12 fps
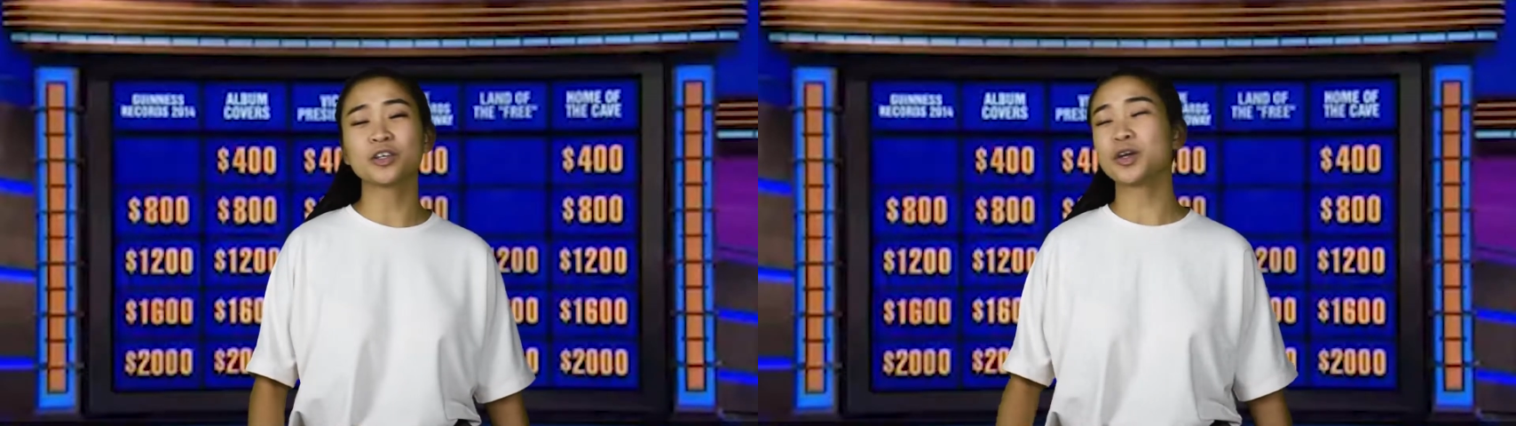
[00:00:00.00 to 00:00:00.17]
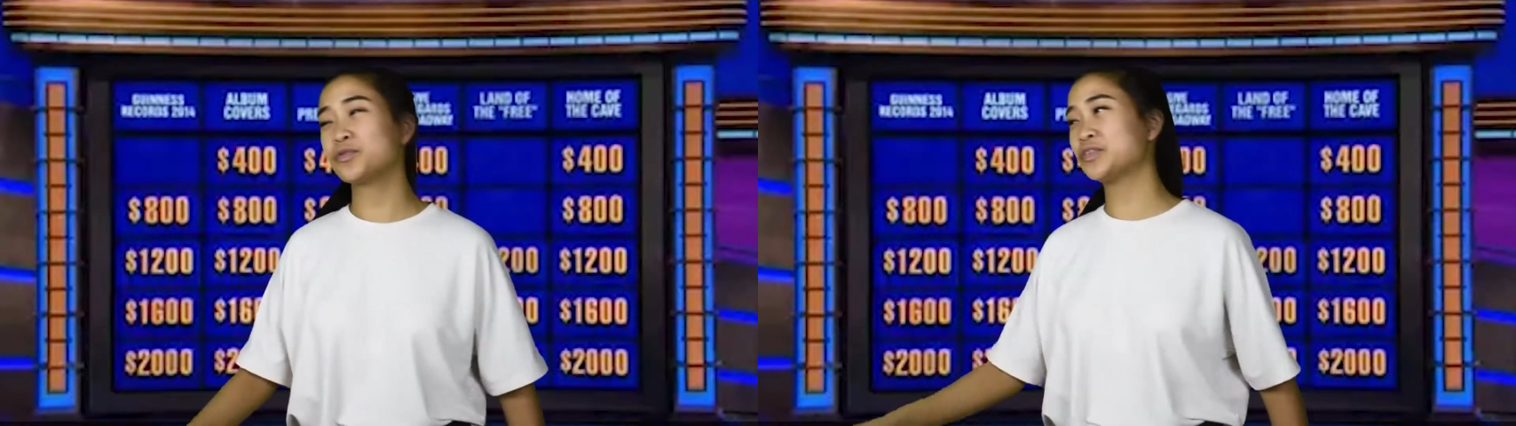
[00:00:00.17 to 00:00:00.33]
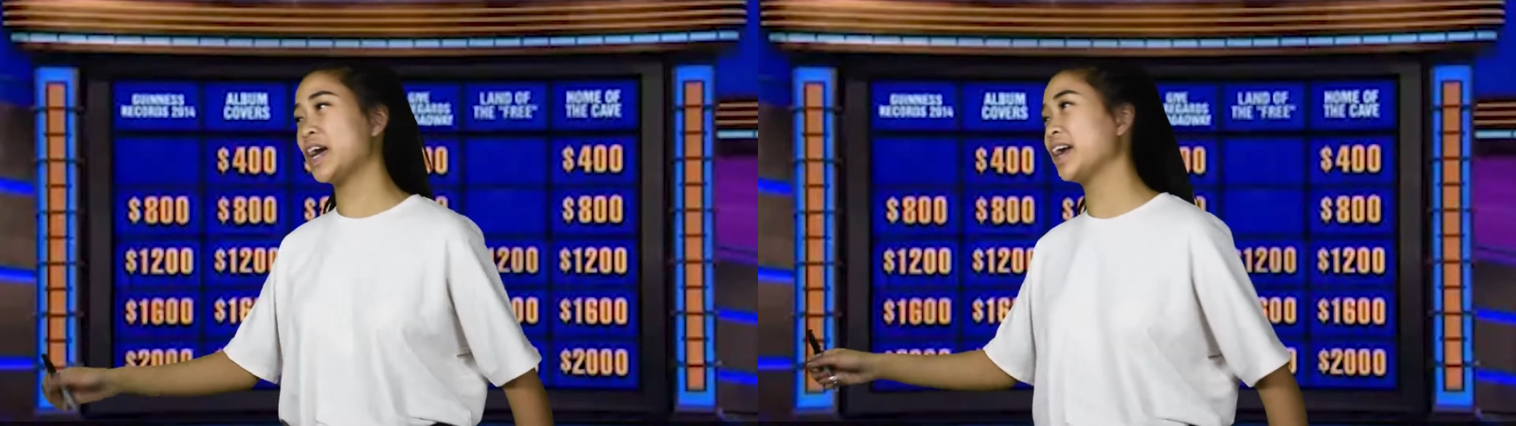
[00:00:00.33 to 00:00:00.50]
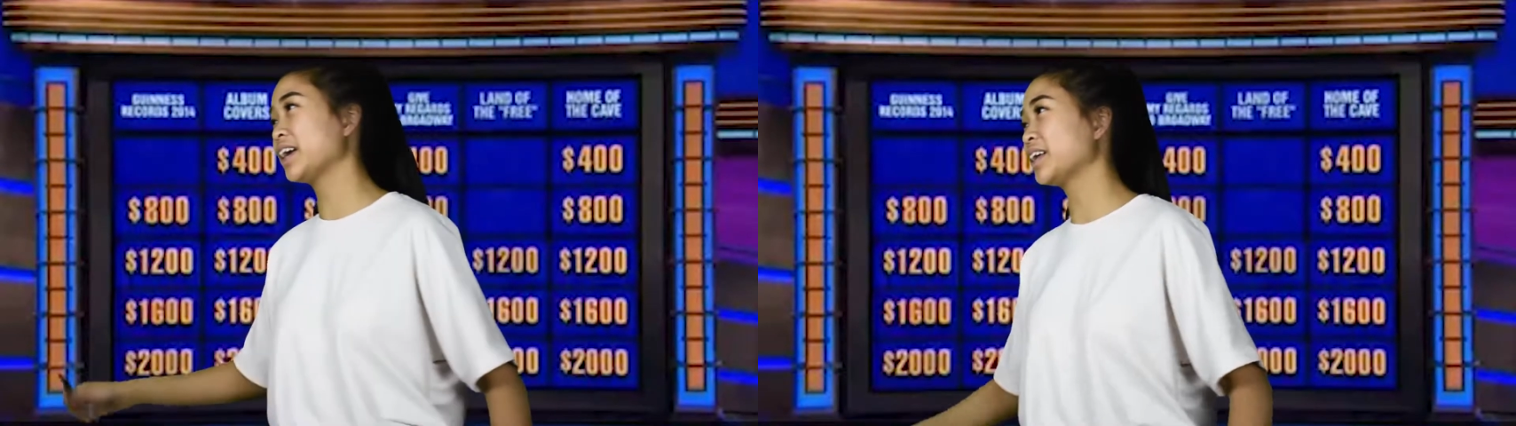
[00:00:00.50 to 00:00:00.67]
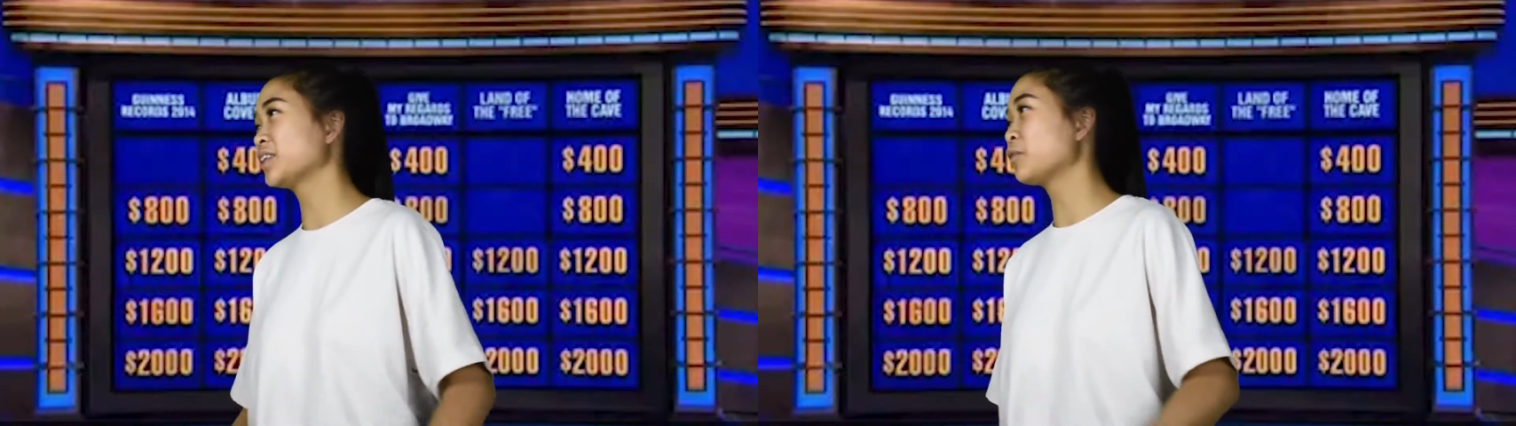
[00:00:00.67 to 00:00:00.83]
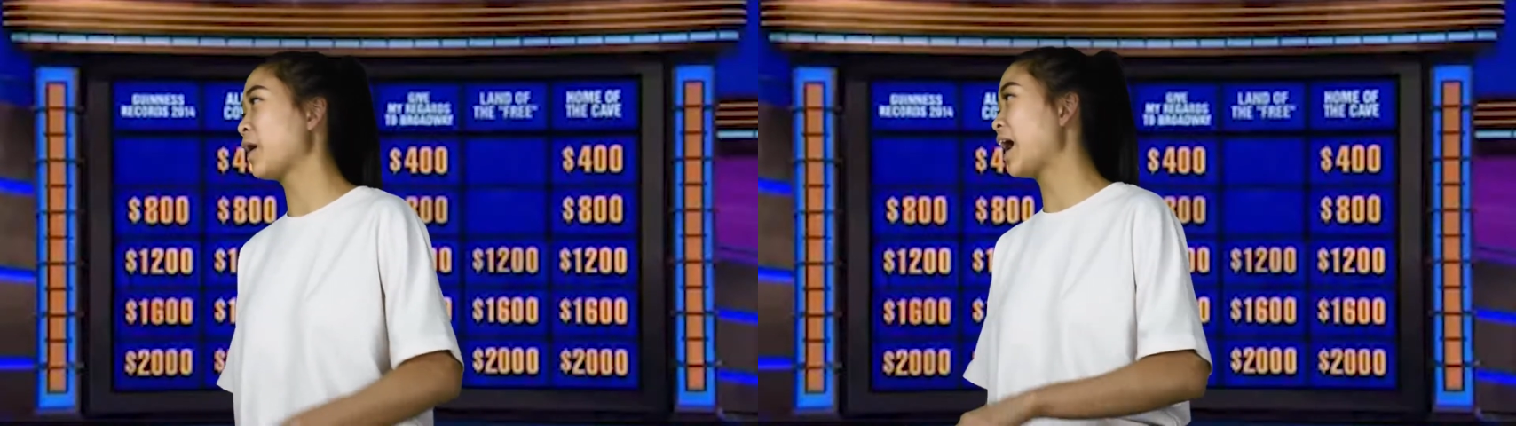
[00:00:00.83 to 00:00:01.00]
you've
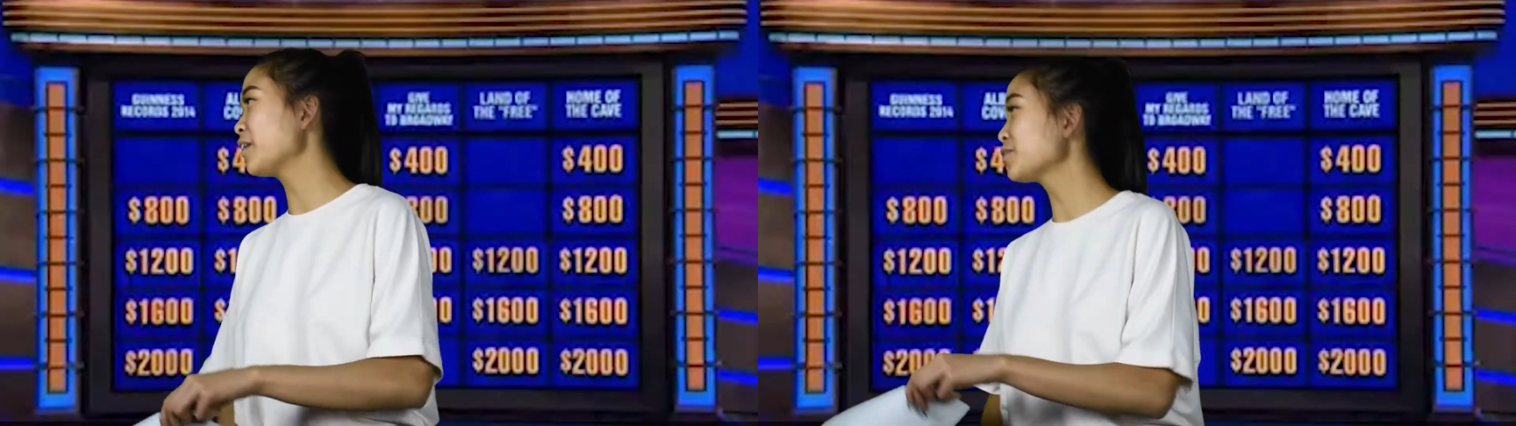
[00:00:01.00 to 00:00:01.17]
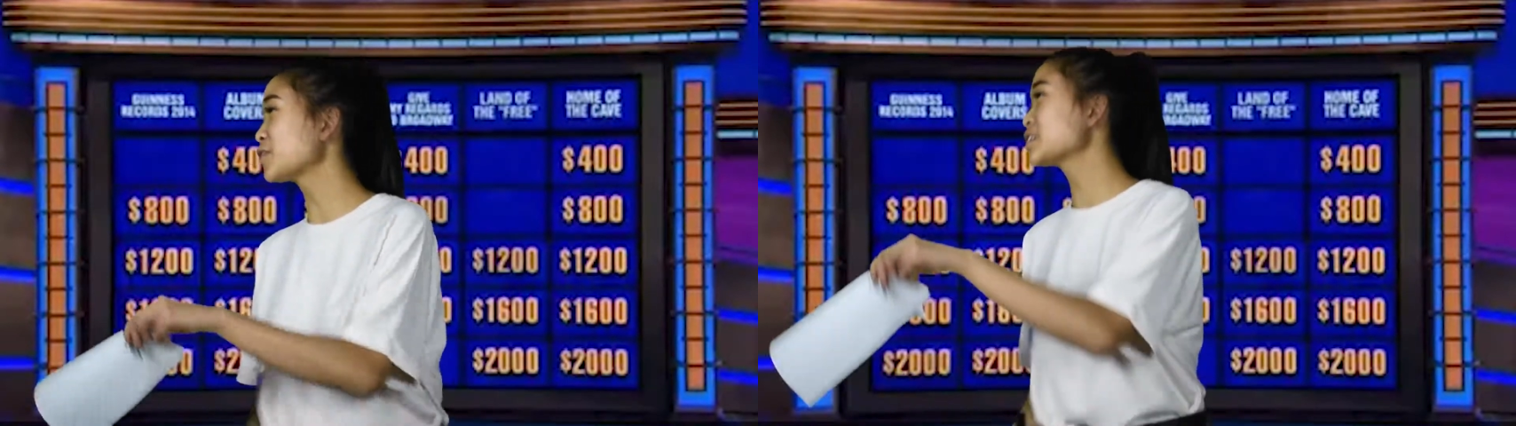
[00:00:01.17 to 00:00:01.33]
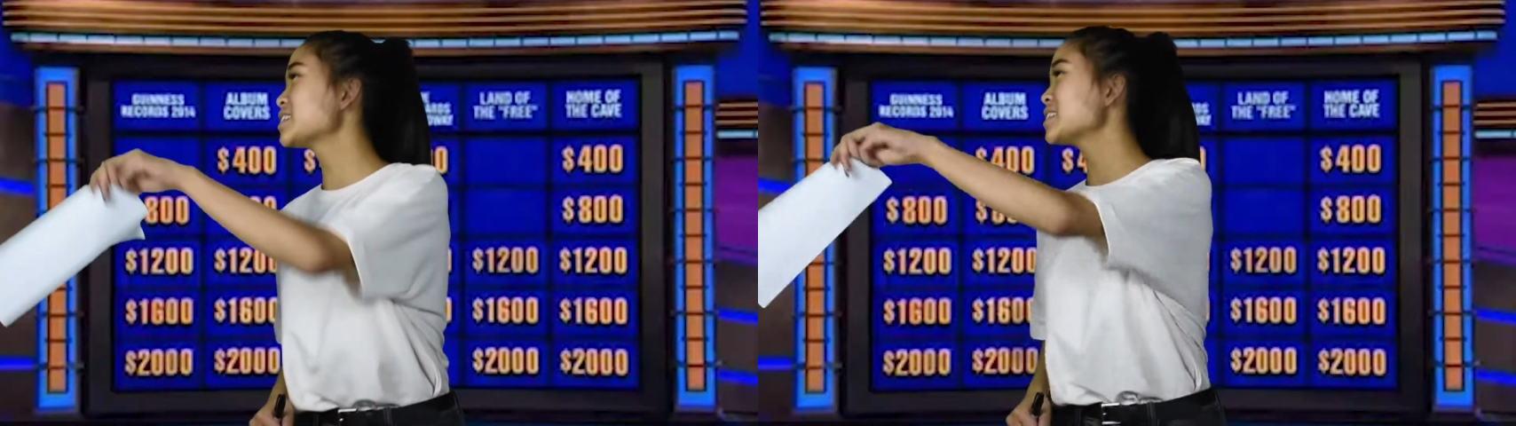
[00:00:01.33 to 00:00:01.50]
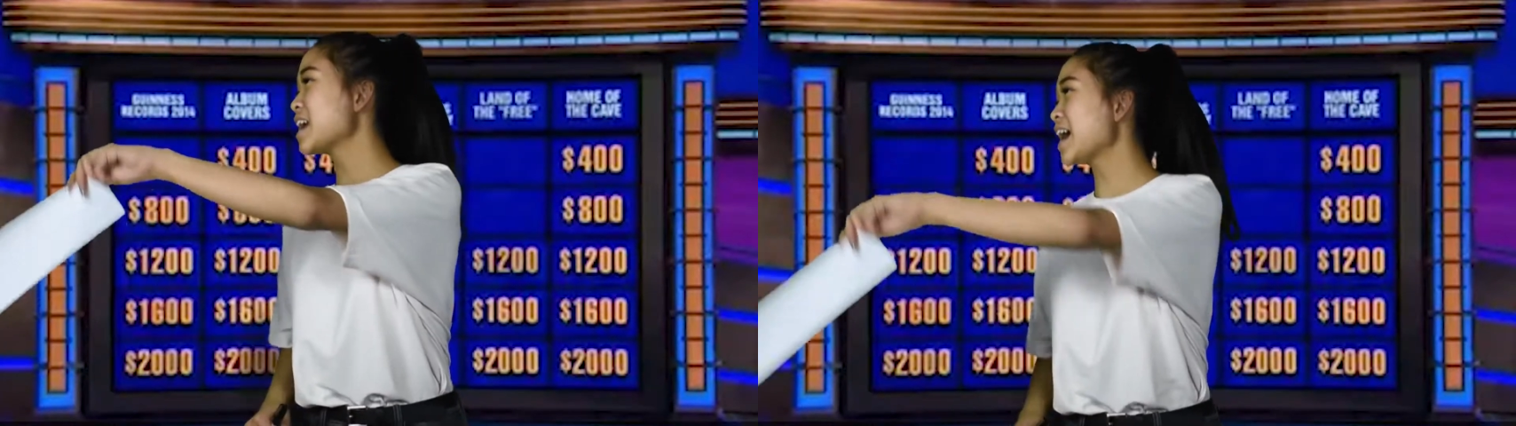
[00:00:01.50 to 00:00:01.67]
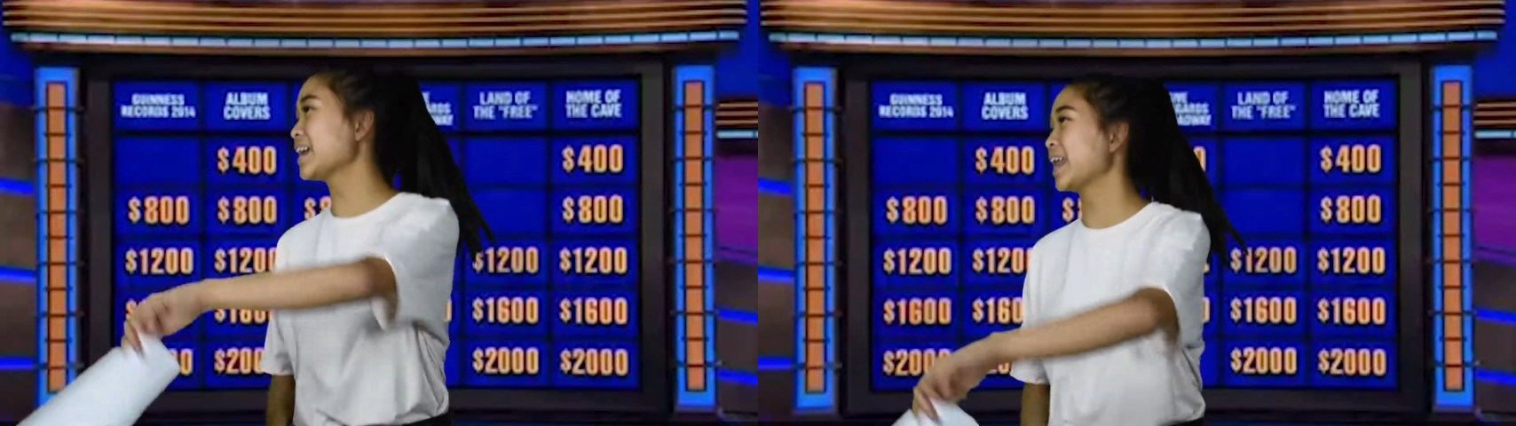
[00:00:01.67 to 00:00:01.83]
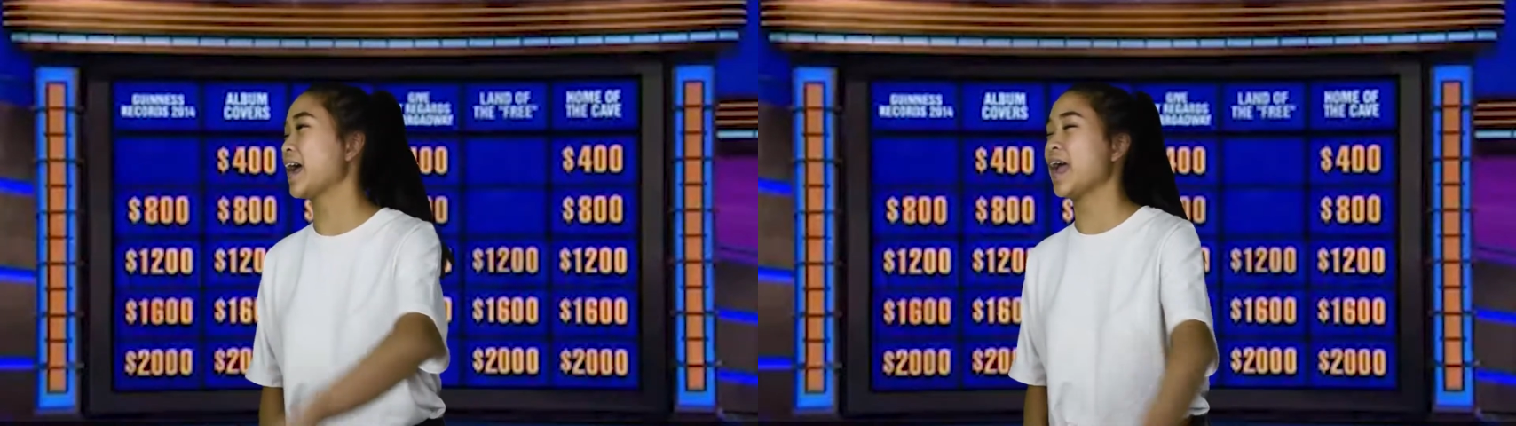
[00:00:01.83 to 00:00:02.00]
taken the round for
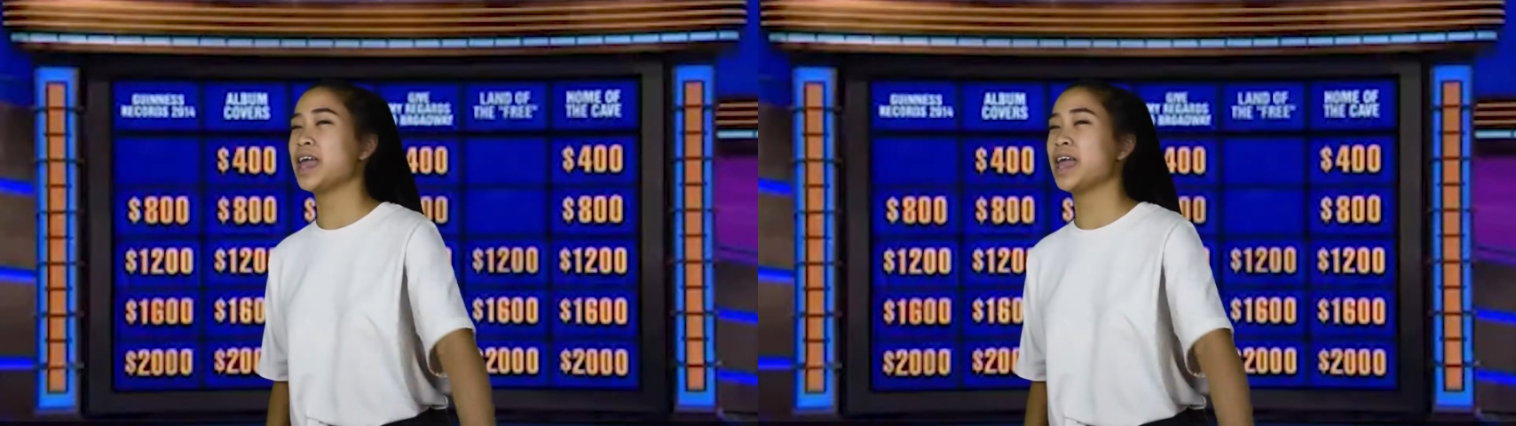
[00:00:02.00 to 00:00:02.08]
tonight